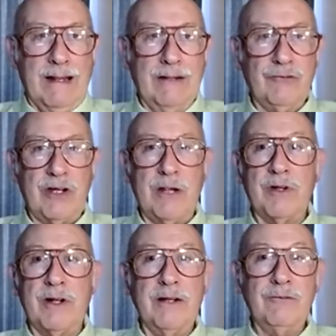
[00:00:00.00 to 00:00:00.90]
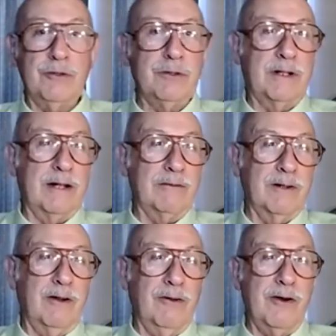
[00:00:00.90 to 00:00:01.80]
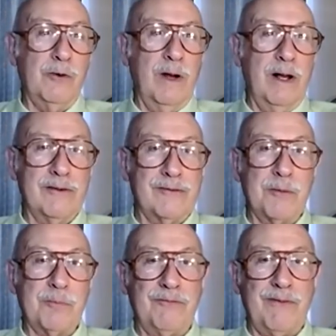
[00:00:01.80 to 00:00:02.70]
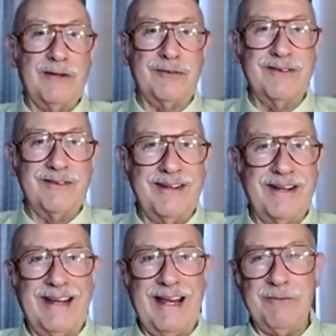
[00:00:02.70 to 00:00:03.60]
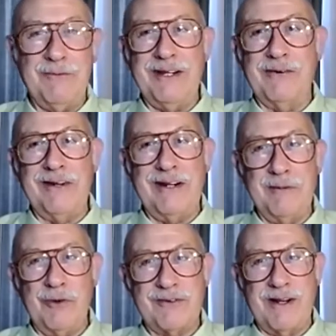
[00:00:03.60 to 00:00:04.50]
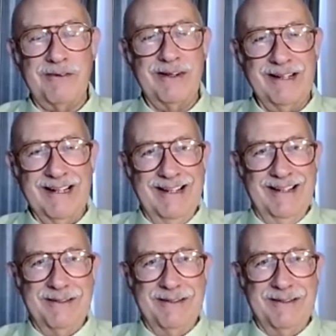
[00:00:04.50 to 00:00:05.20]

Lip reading: And James and I do get along well. As our professions indicate, we agree on most everything.